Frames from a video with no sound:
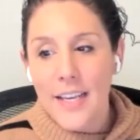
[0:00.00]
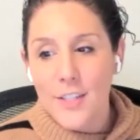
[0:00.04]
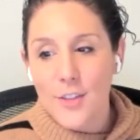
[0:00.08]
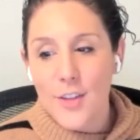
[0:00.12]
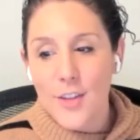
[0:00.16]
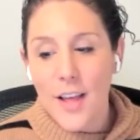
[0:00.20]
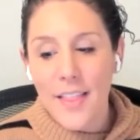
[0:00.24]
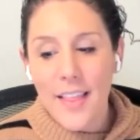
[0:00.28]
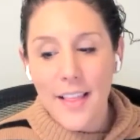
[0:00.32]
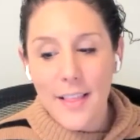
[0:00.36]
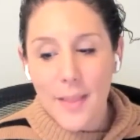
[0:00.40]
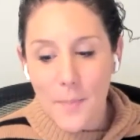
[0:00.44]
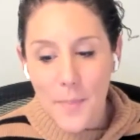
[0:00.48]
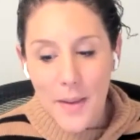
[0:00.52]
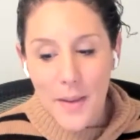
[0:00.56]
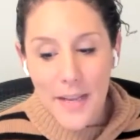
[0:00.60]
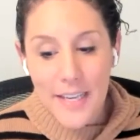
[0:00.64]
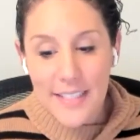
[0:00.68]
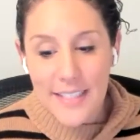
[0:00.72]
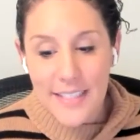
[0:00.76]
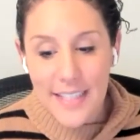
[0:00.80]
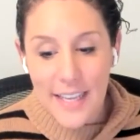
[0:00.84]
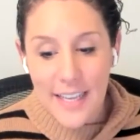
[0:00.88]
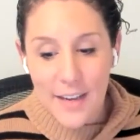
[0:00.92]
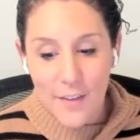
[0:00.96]
So I think the
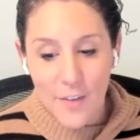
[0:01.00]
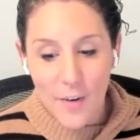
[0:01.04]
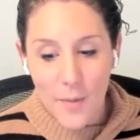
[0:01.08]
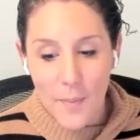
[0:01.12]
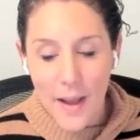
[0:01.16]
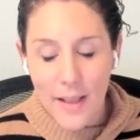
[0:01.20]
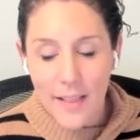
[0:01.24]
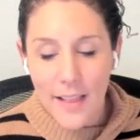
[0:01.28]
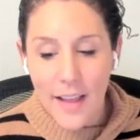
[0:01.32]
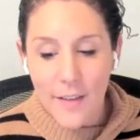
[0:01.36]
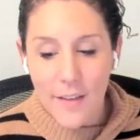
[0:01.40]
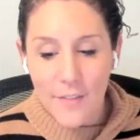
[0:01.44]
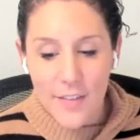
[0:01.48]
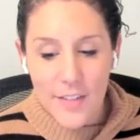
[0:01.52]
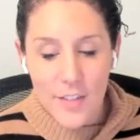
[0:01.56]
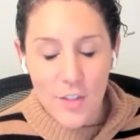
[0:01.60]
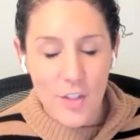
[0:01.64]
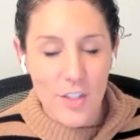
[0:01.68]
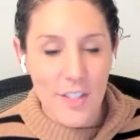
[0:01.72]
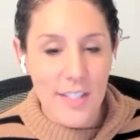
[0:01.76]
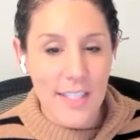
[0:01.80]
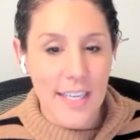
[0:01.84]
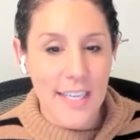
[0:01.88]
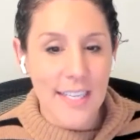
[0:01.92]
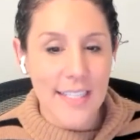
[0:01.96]
biggest thing for my life is
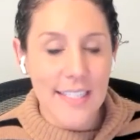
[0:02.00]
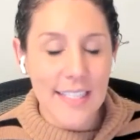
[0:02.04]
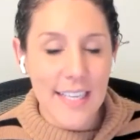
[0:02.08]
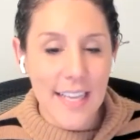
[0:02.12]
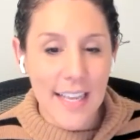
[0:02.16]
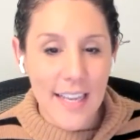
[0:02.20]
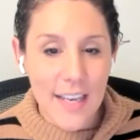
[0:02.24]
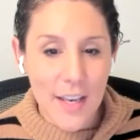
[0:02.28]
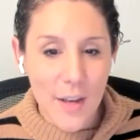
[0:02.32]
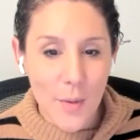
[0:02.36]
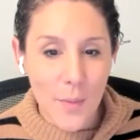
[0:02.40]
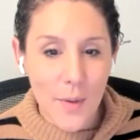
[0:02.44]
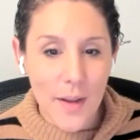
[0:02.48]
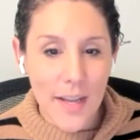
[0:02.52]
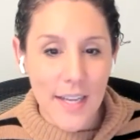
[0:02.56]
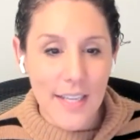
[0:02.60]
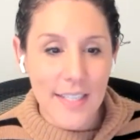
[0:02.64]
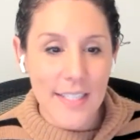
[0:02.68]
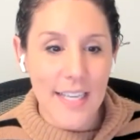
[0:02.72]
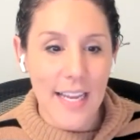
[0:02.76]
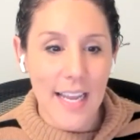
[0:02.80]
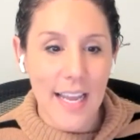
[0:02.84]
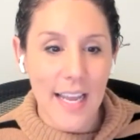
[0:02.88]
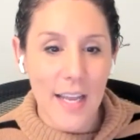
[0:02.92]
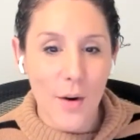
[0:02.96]
just continuing
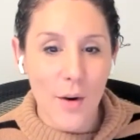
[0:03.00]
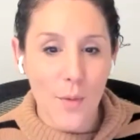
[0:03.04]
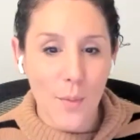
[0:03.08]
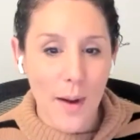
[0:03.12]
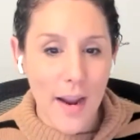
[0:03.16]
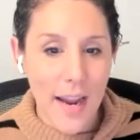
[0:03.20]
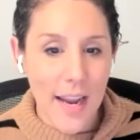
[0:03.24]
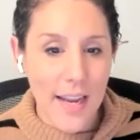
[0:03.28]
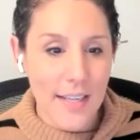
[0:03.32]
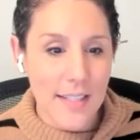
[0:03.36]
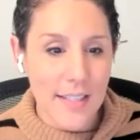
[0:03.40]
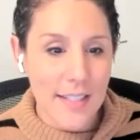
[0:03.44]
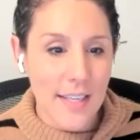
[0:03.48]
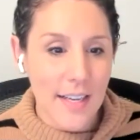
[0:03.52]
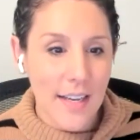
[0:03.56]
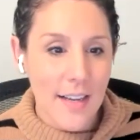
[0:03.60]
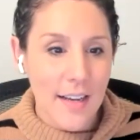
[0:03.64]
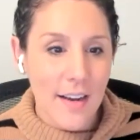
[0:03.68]
to iterate